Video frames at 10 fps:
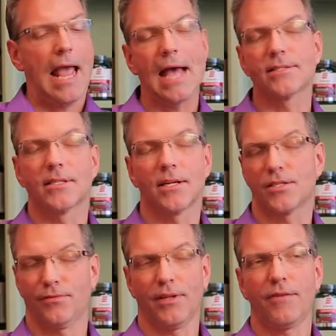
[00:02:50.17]
Adds a
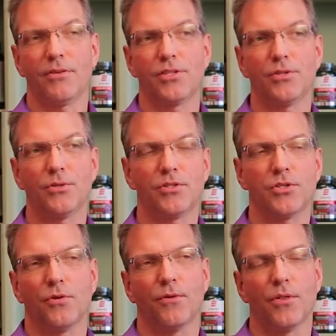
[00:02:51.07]
nice flavor to it.
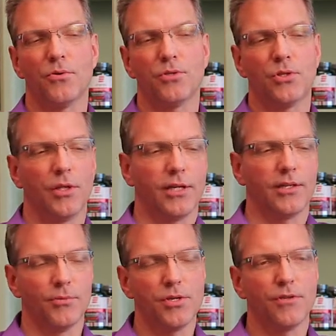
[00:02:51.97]
So for those who like
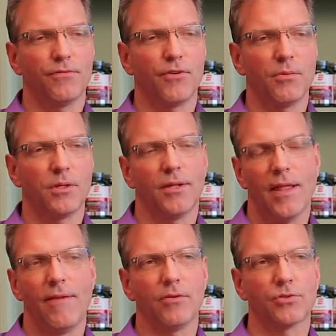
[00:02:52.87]
the original formula and
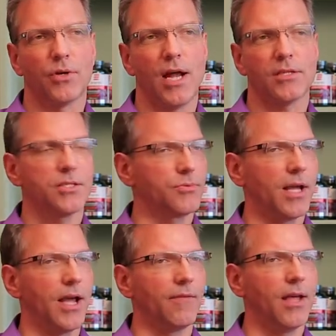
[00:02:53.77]
have those grasses,
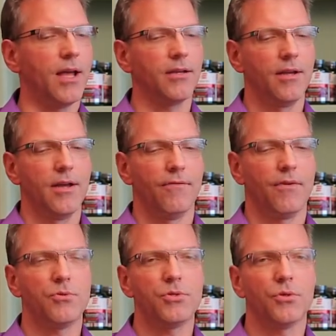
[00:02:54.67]
we have that.
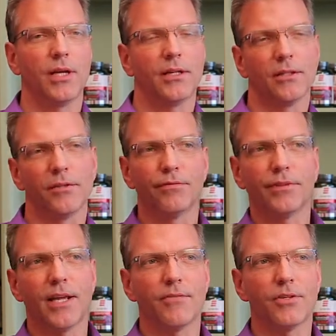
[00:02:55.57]
For those who like a little
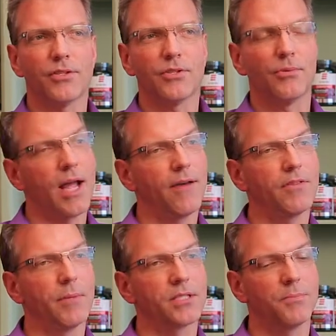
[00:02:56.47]
flavor to it, we have
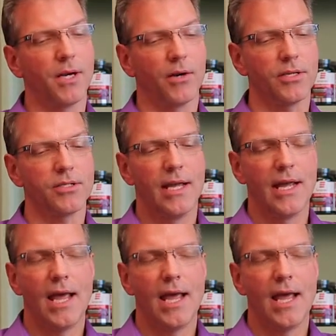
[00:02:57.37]
the mixed berries.